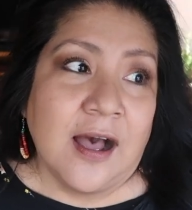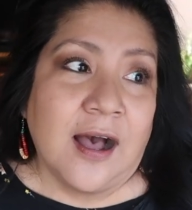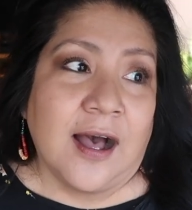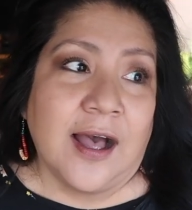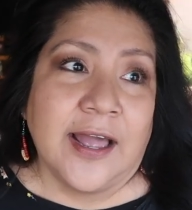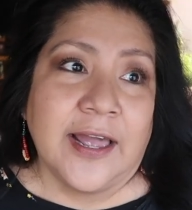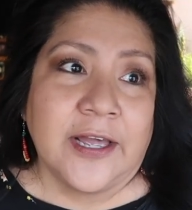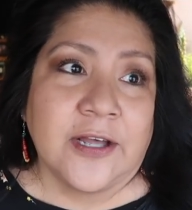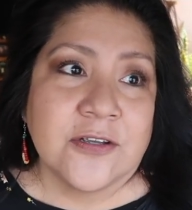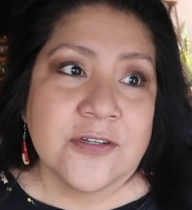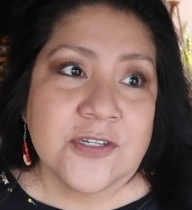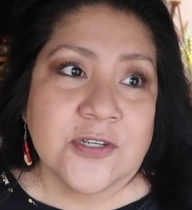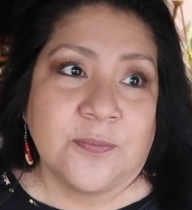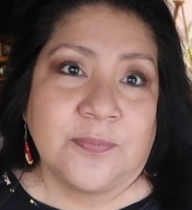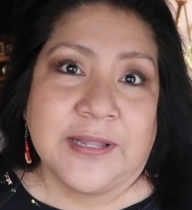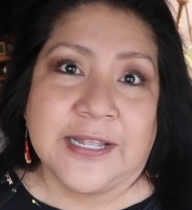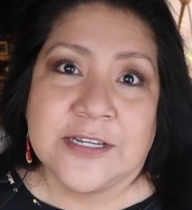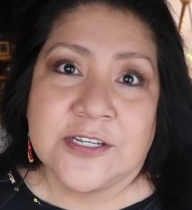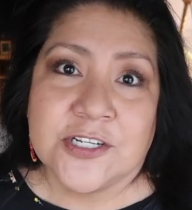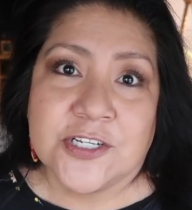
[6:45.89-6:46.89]
I also
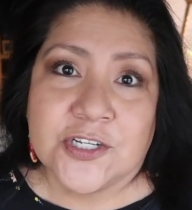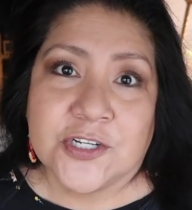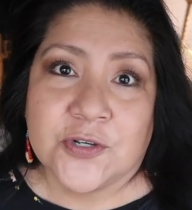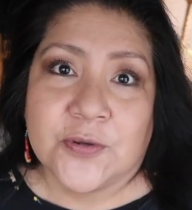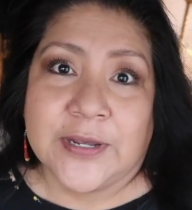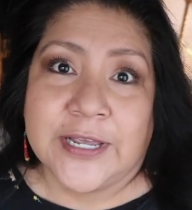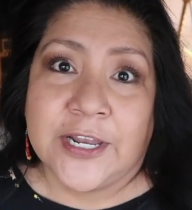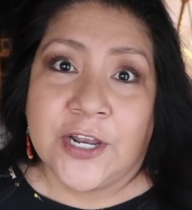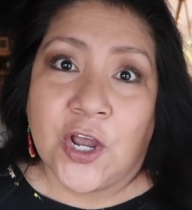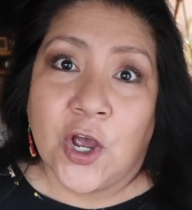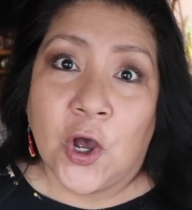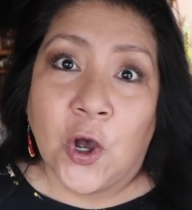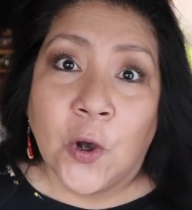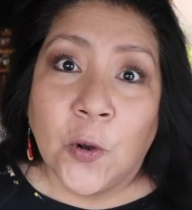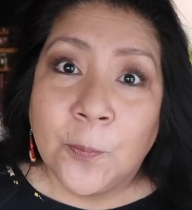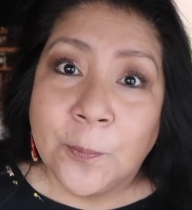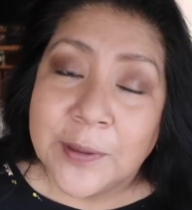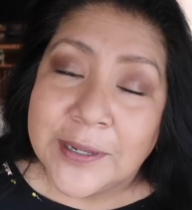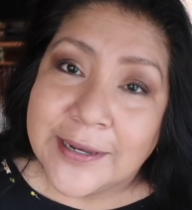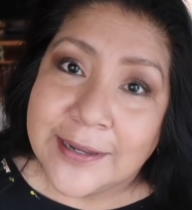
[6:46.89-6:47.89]
plan to do an
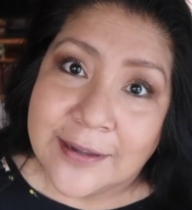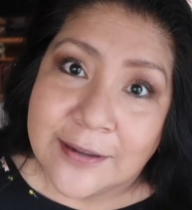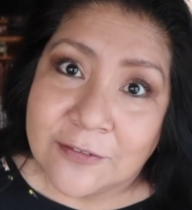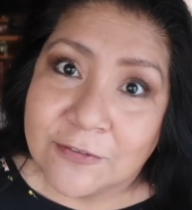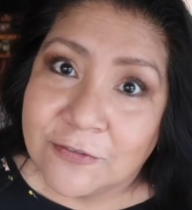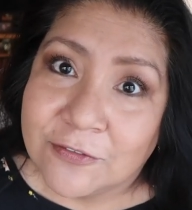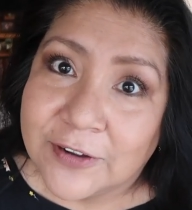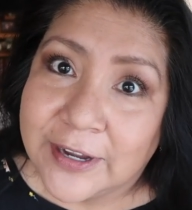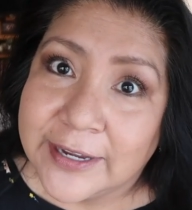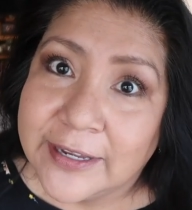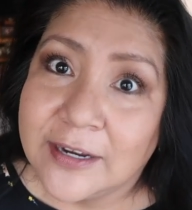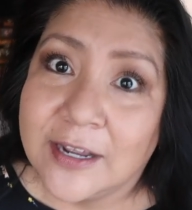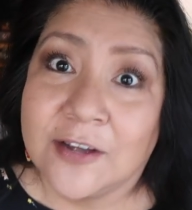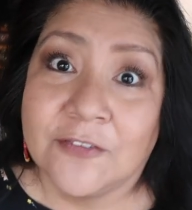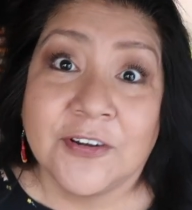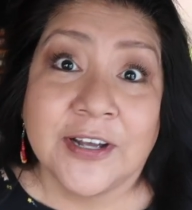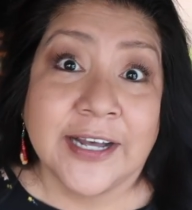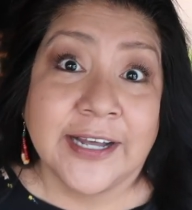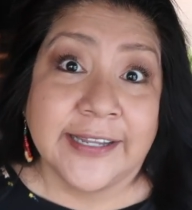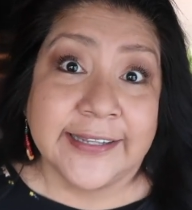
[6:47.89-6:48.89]
open invite
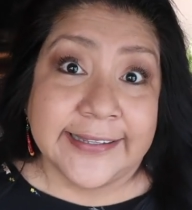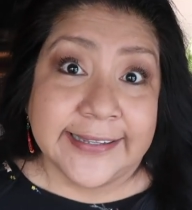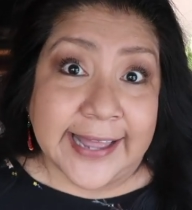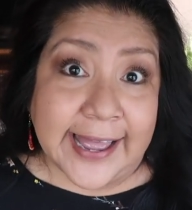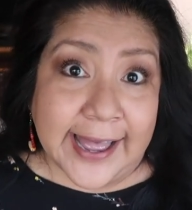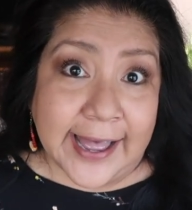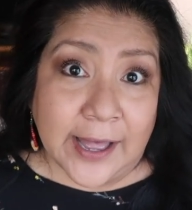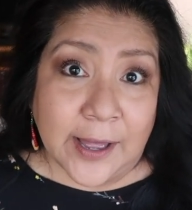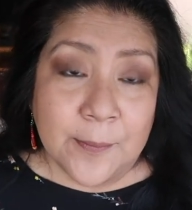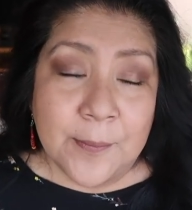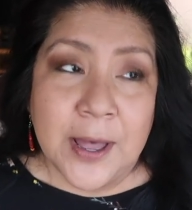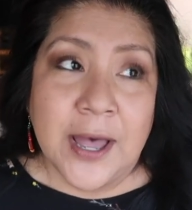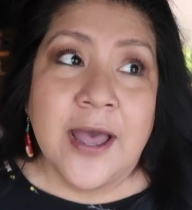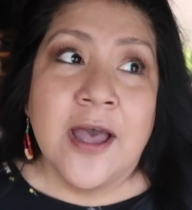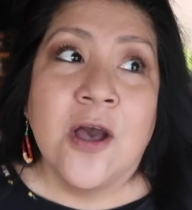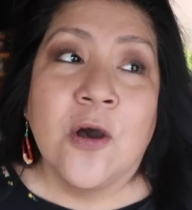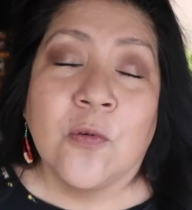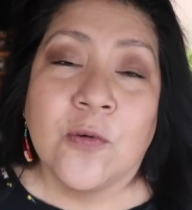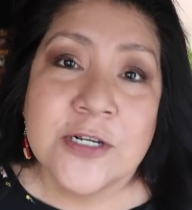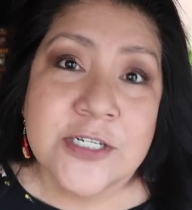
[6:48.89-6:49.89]
of a collab,
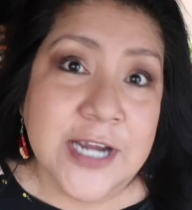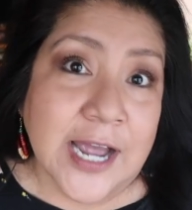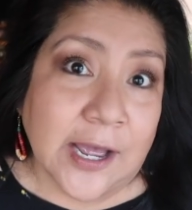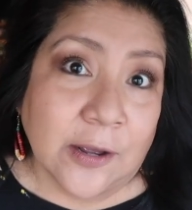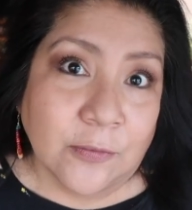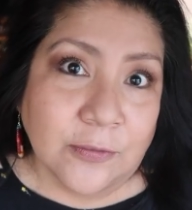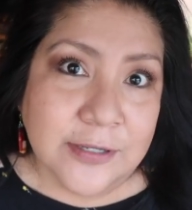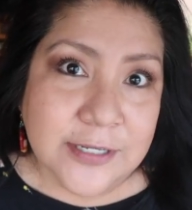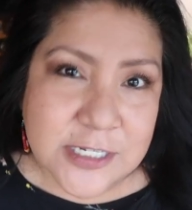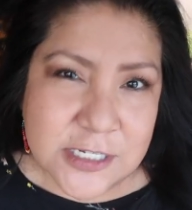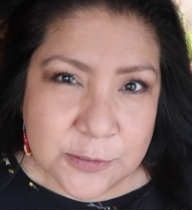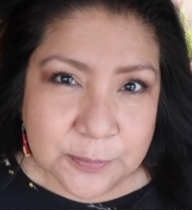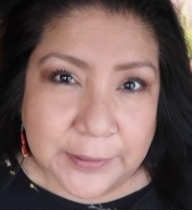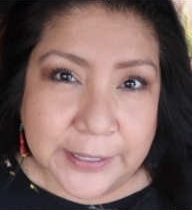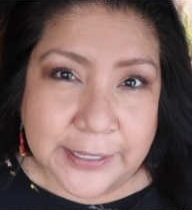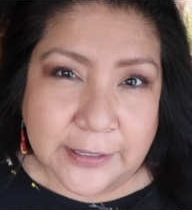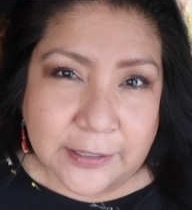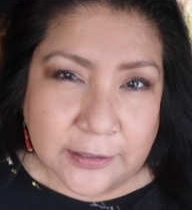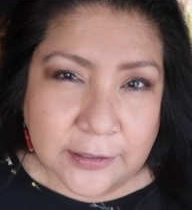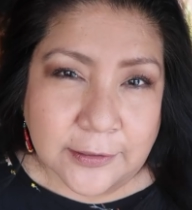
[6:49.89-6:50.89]
which I will
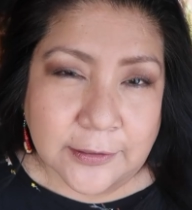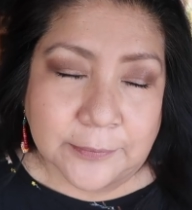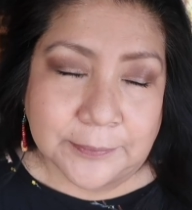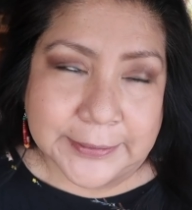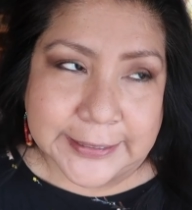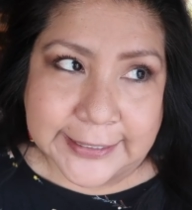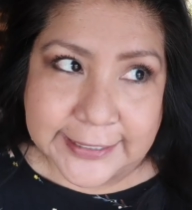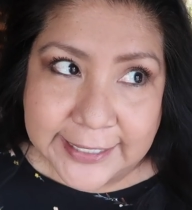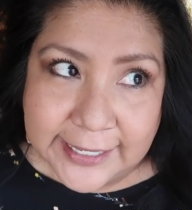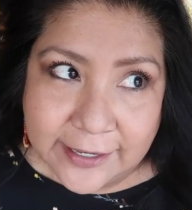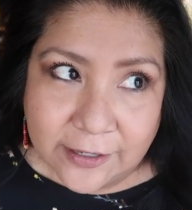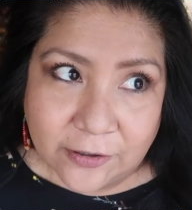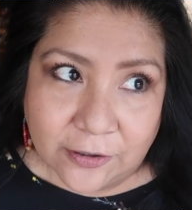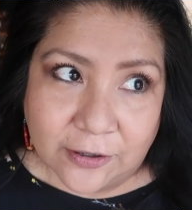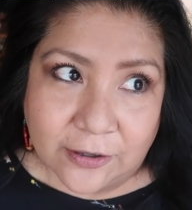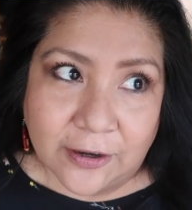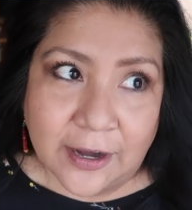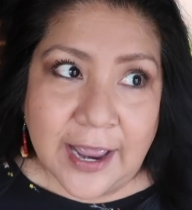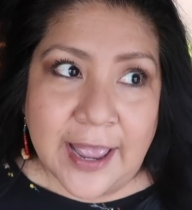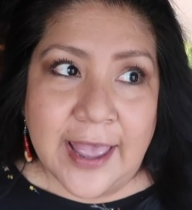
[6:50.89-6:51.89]
explain a little bit
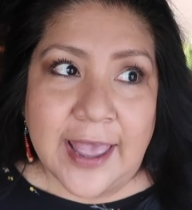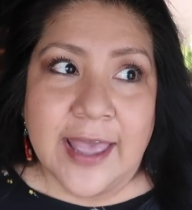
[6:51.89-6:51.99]
later.